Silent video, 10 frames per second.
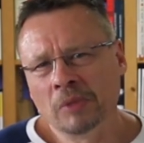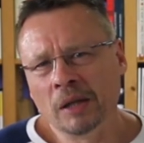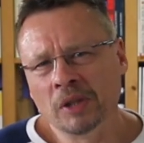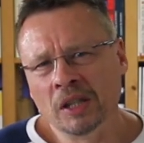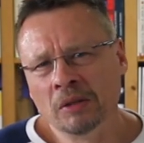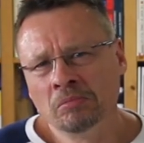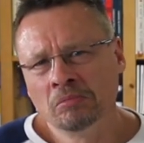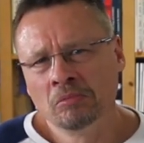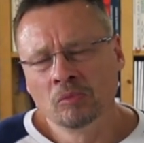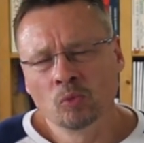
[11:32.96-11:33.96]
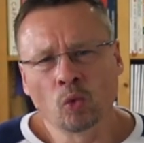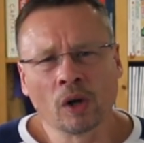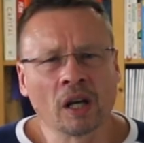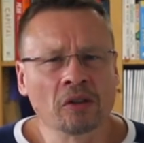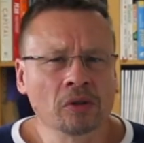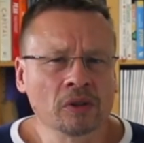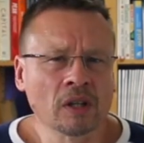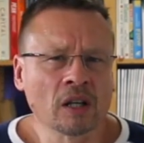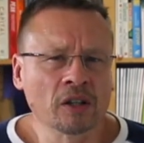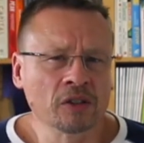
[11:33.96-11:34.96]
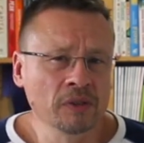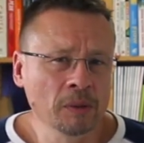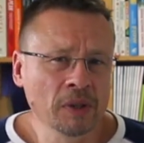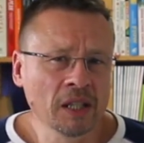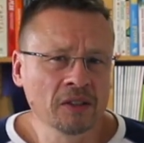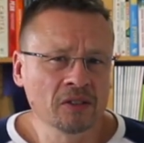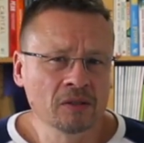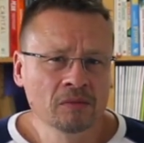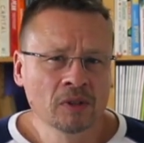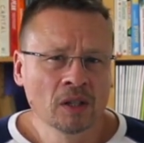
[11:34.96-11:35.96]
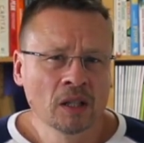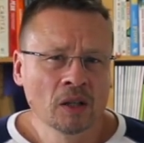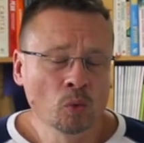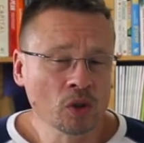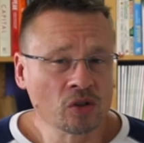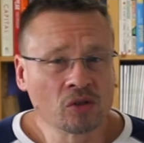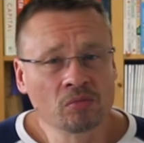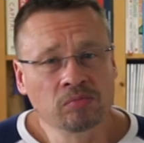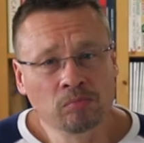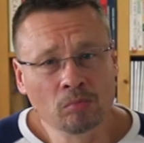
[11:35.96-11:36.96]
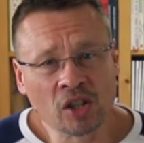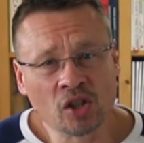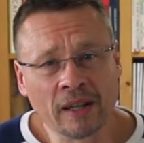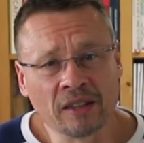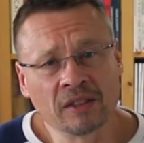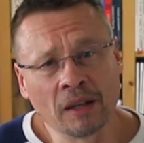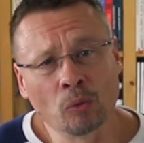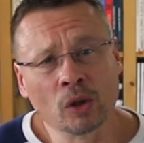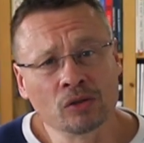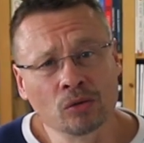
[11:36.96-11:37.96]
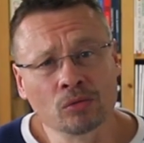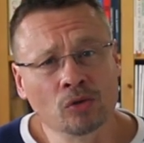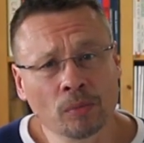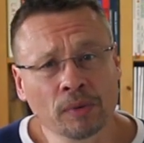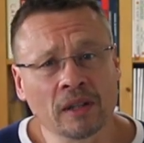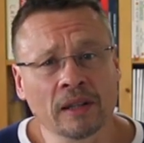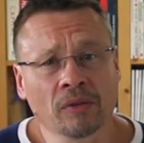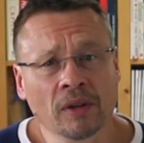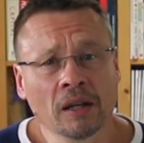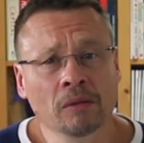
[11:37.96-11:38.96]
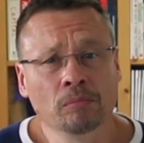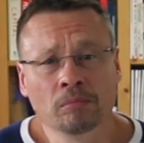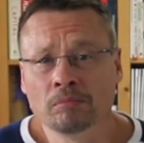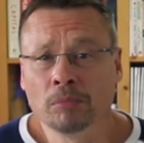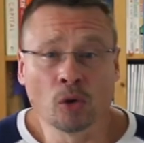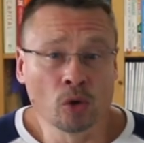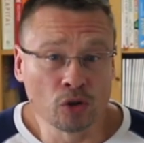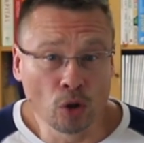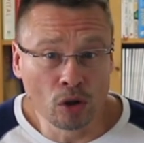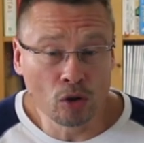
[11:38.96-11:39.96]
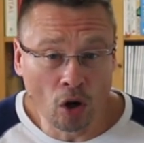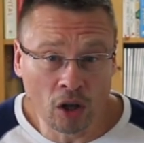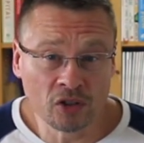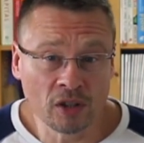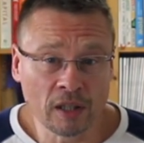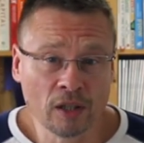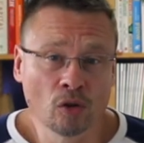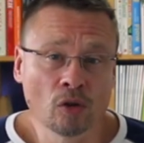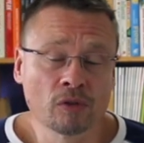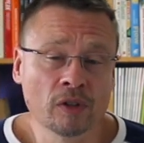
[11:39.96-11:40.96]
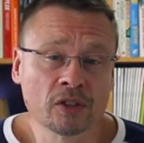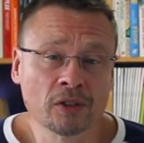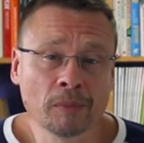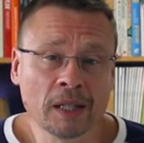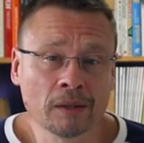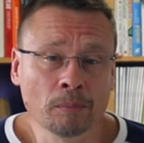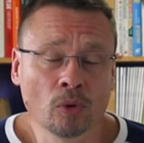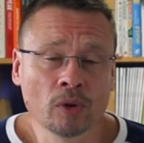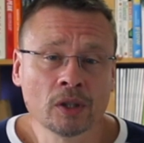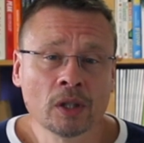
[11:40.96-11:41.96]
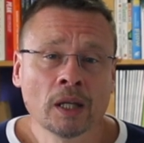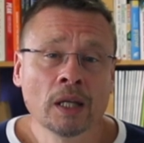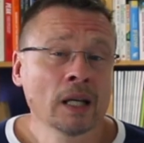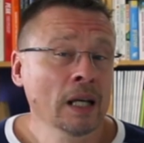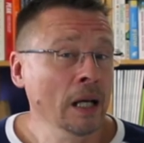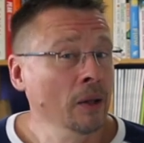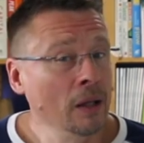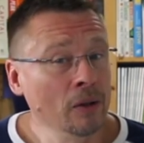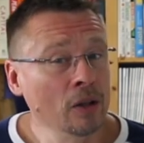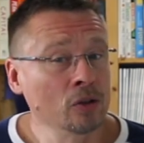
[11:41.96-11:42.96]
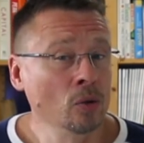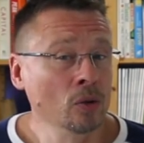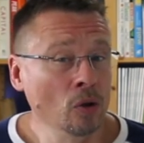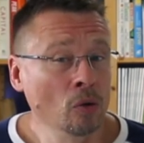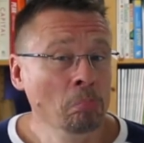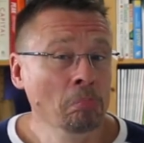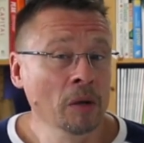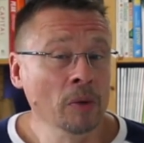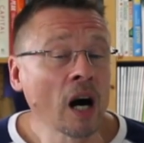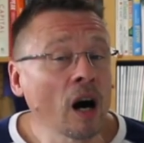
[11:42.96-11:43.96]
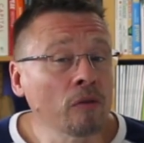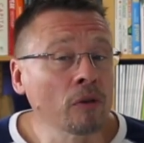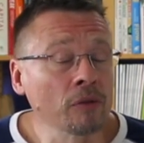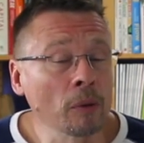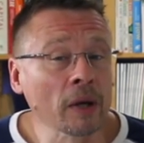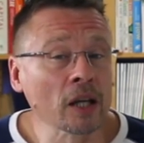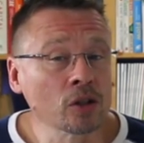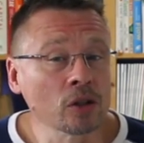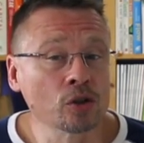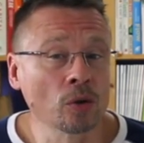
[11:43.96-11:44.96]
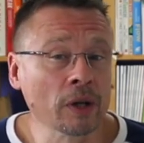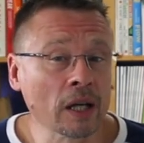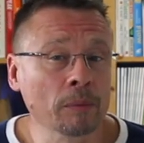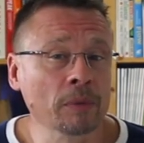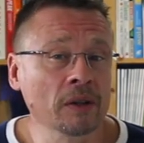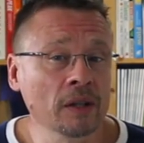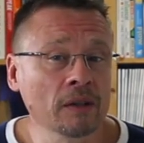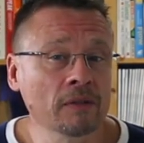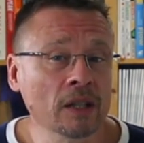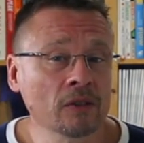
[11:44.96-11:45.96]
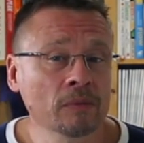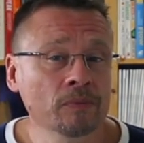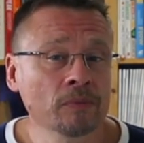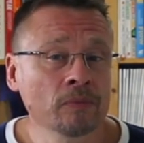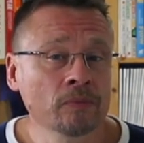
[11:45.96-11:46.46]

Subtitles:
maybe 100 RSVPs, which is much less than what you typically think, because you constantly overestimate the point. And then there's only maybe half of them actually showing up at the event.